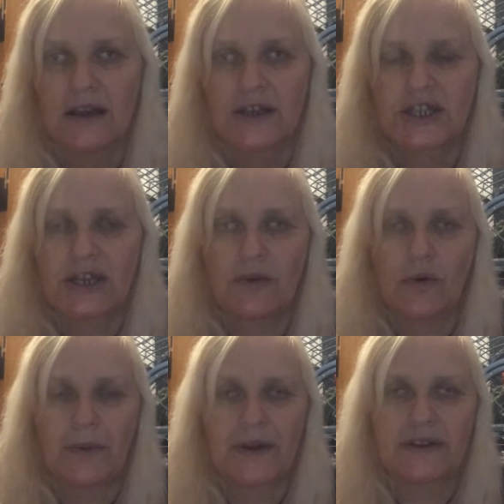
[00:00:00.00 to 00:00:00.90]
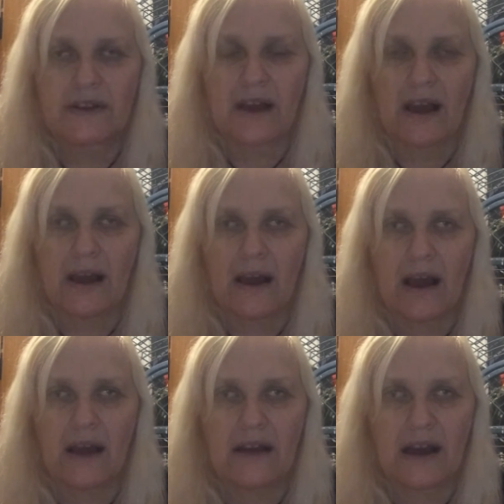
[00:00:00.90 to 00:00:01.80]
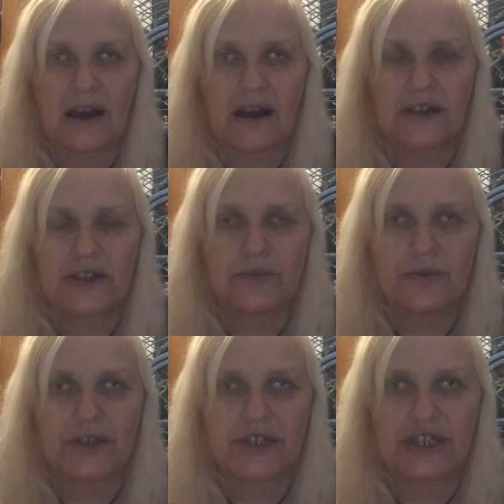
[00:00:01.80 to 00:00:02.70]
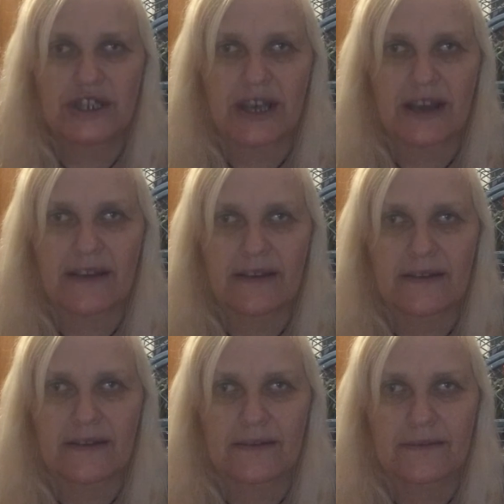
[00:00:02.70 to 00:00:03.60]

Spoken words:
She opened a large wooden chest